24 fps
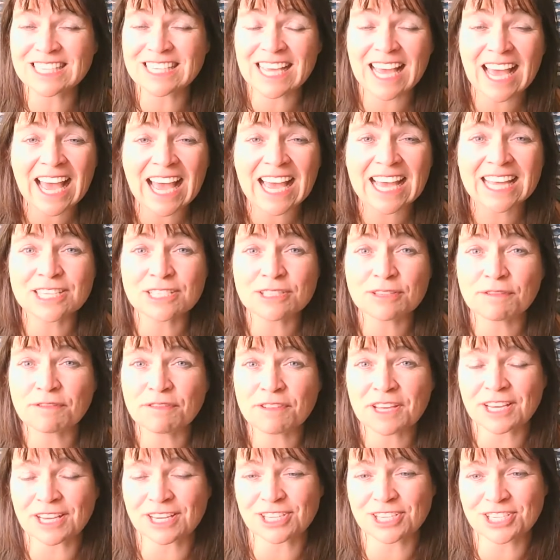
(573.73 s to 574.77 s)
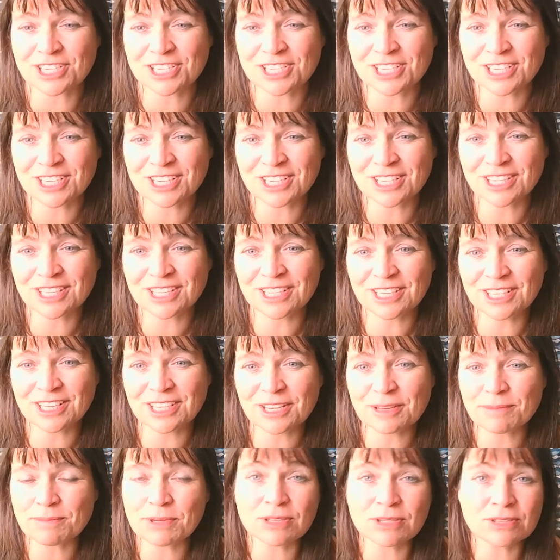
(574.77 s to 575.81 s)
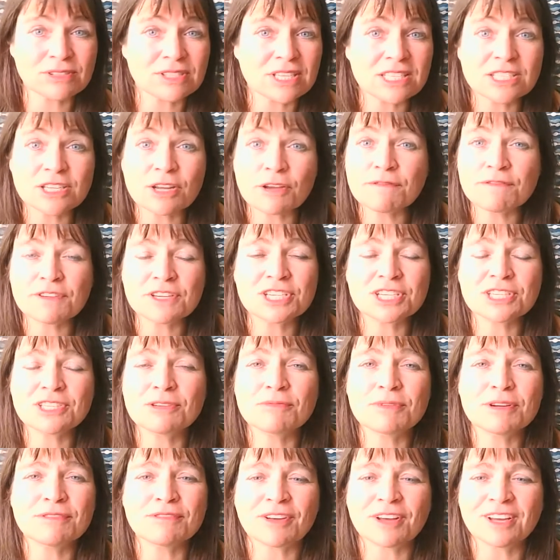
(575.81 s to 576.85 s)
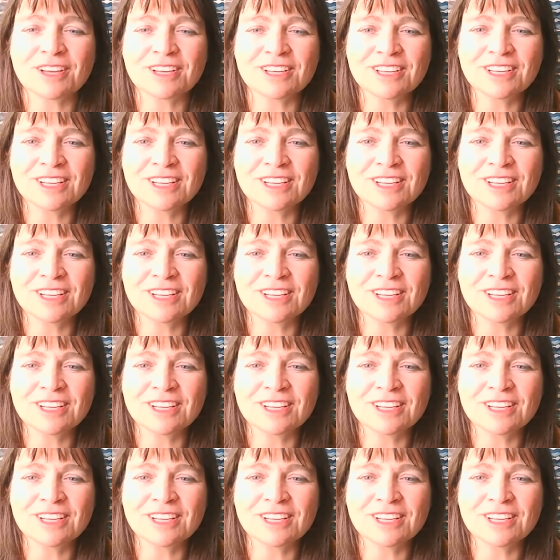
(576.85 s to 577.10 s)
canned fish because there's no fish in the river.